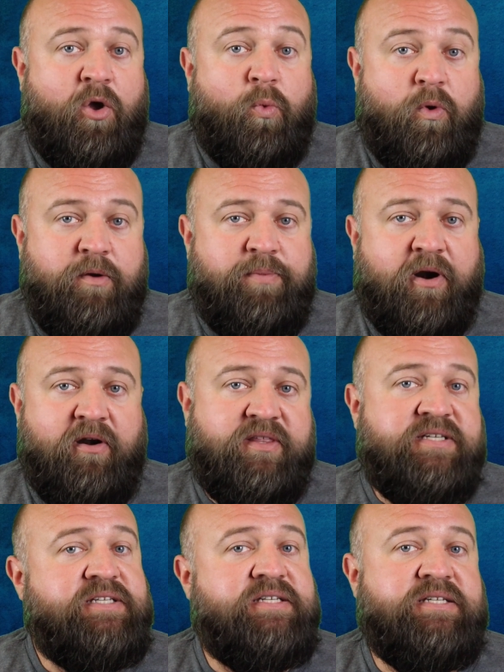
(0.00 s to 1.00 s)
One part of
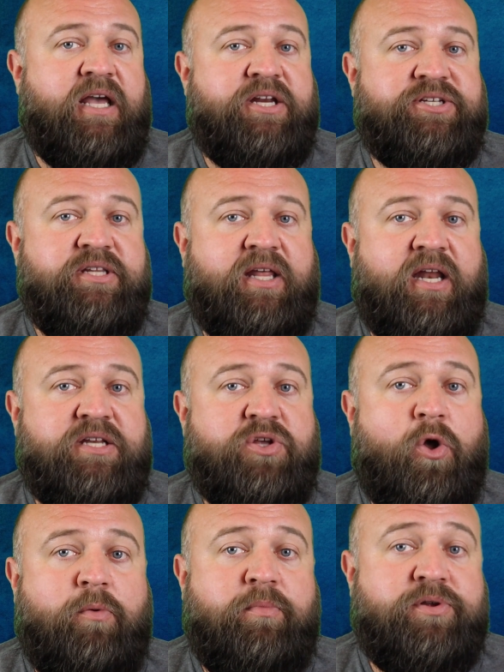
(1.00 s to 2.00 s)
this discussion that is
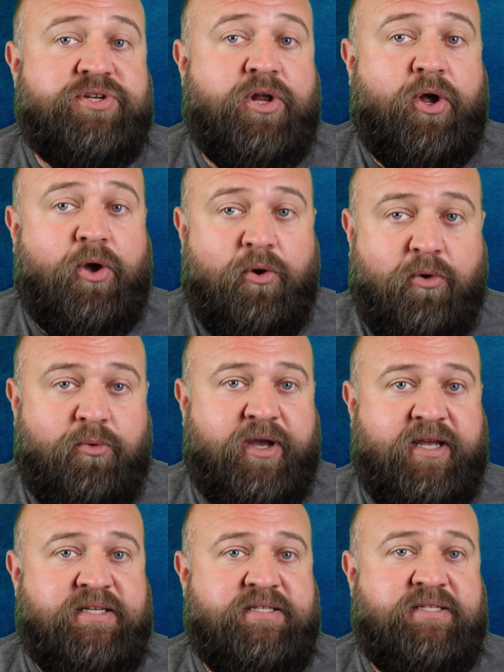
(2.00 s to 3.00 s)
almost
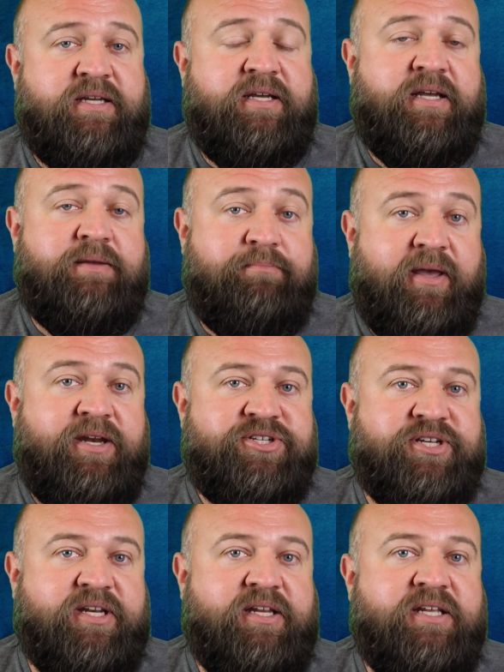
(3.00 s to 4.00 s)
always
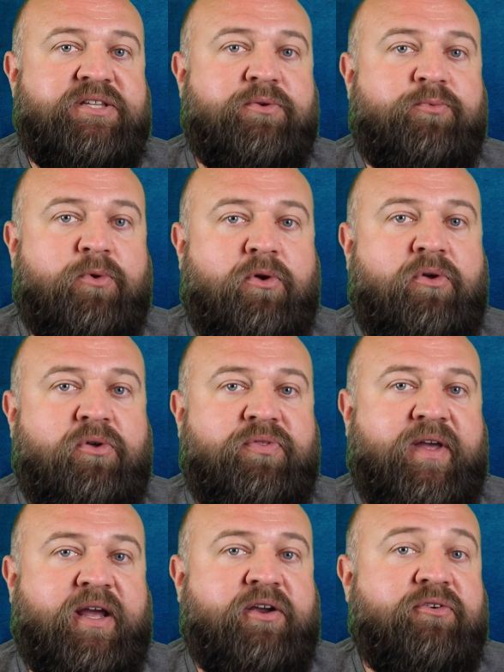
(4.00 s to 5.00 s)
mentioned is the role
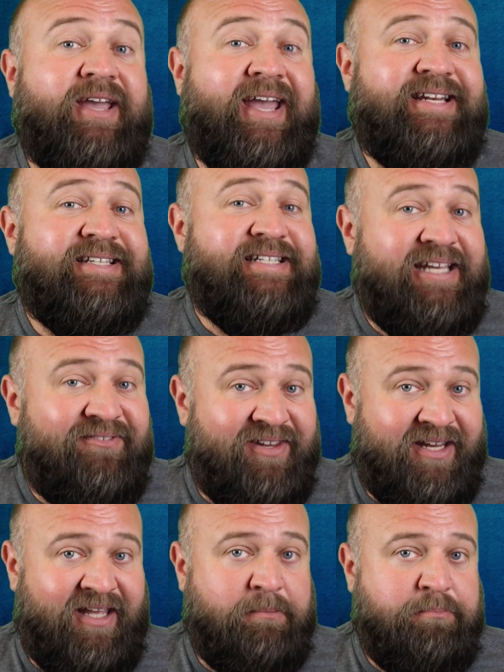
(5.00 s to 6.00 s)
that
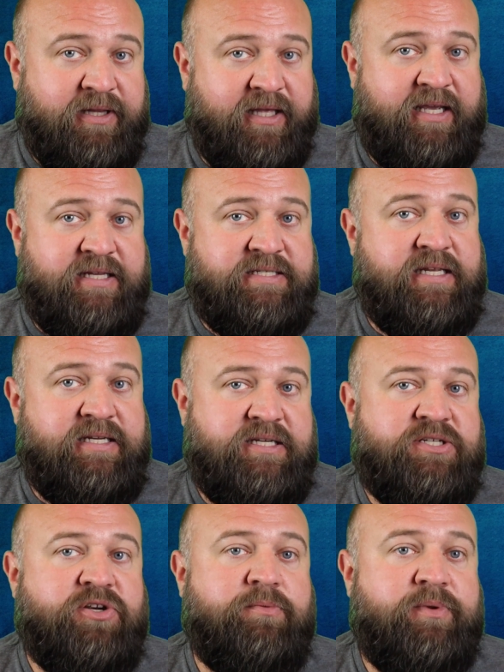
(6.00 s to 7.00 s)
creativity plays in
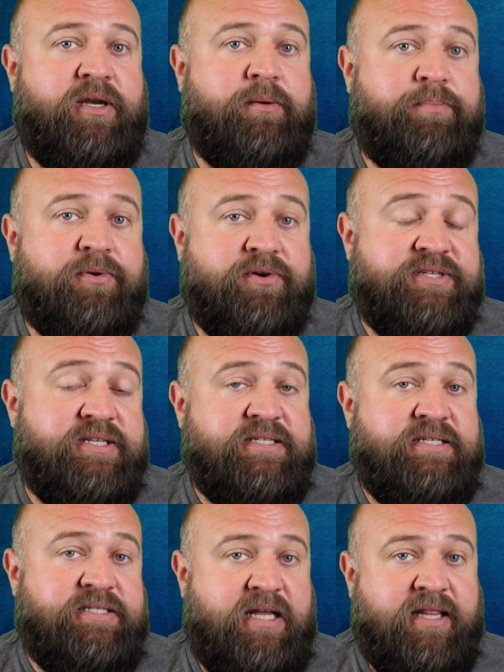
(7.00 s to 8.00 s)
determining a person's
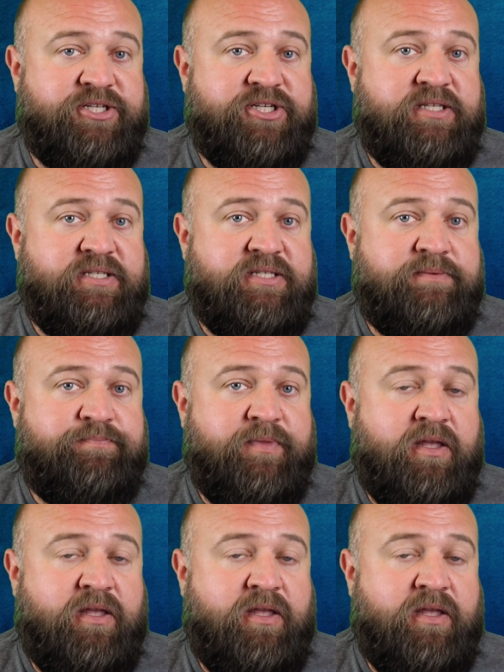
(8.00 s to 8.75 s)
intelligence.